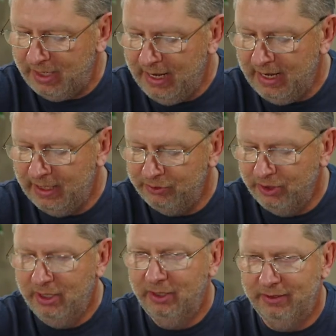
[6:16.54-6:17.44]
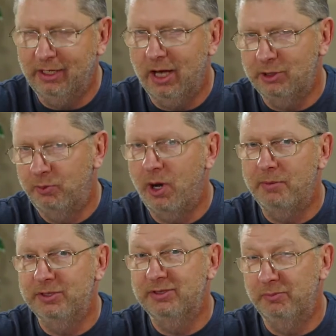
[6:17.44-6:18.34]
and that God's
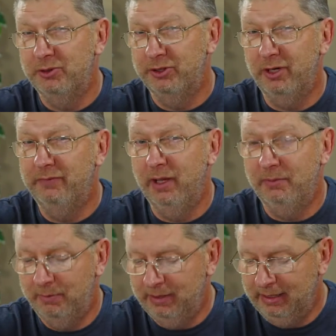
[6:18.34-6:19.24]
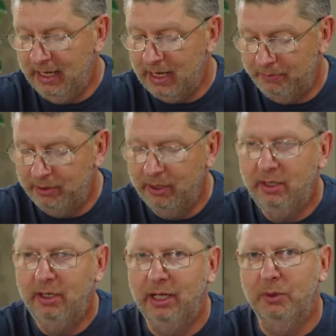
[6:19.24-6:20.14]
promise to preserve them had been kept.
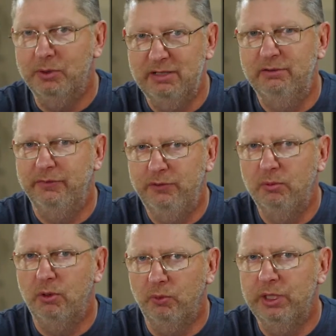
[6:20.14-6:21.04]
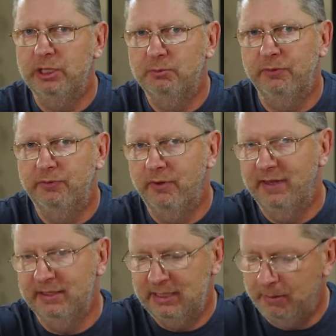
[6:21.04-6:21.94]
And it was even a few more weeks before
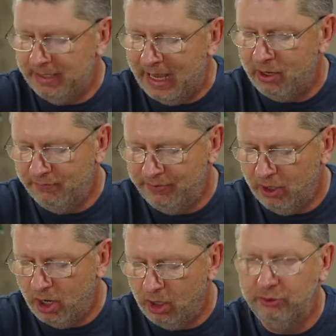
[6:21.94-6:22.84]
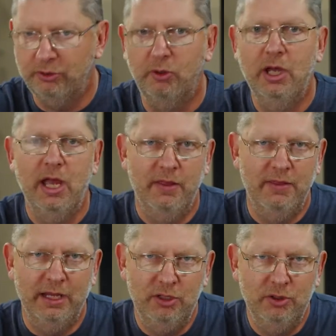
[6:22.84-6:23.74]
they stepped out of the ark. So
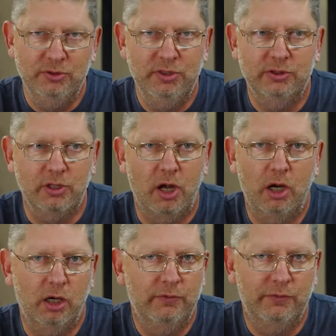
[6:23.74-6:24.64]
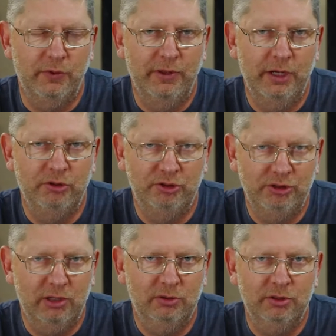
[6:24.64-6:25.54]
they used this ark for their
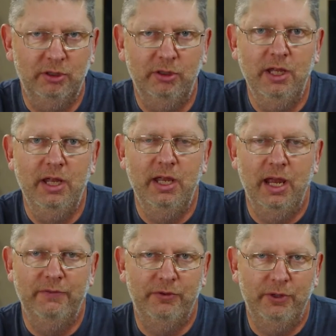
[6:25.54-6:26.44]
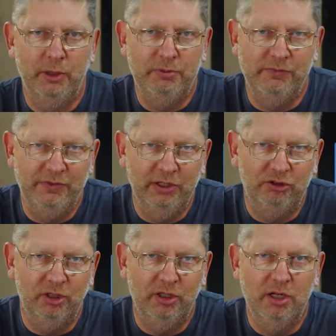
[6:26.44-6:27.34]
shelter and for their
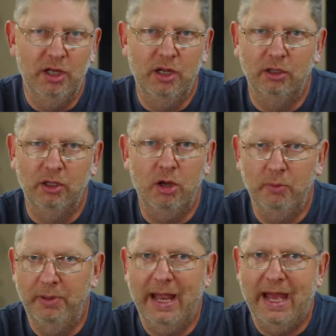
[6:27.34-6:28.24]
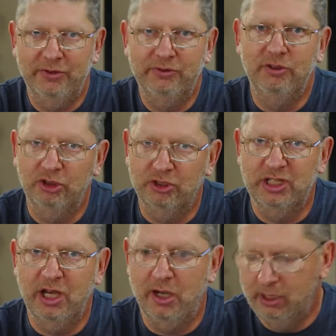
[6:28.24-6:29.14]
provision long past just
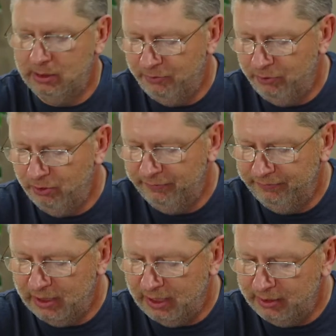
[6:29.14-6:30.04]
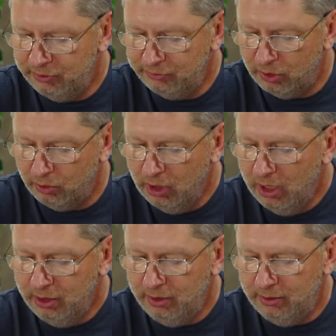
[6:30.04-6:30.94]
carrying them through the flood. And so,
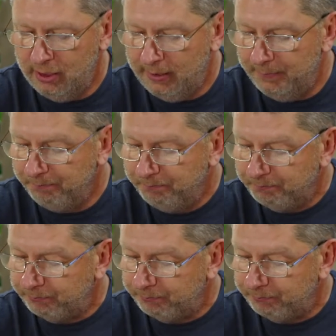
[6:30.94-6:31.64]
um,